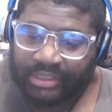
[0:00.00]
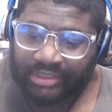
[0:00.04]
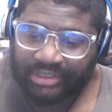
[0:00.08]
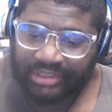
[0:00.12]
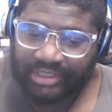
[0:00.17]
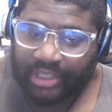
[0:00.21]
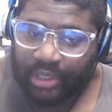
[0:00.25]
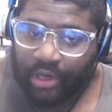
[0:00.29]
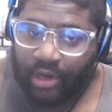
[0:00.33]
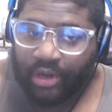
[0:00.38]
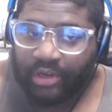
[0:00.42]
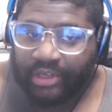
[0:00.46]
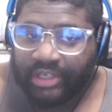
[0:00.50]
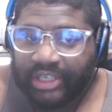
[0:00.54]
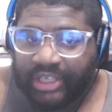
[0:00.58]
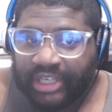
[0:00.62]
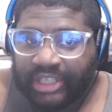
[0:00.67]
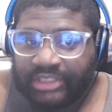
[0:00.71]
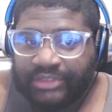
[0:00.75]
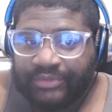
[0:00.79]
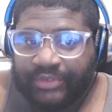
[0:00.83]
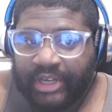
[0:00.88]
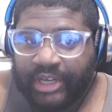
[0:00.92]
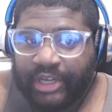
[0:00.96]
See you all in the
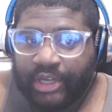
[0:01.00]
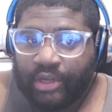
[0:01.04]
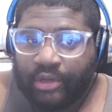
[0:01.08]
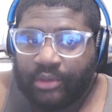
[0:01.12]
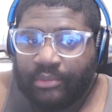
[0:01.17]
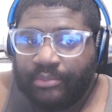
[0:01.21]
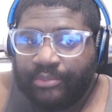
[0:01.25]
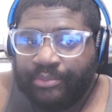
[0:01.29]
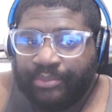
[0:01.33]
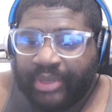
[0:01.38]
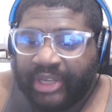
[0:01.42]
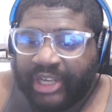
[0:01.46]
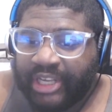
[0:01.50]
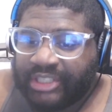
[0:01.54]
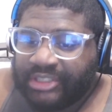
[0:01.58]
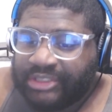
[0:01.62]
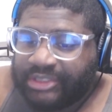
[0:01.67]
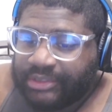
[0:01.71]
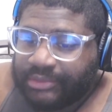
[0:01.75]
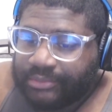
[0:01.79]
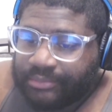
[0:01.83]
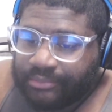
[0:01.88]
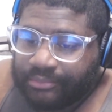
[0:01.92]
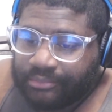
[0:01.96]
next video.
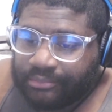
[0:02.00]
Peace.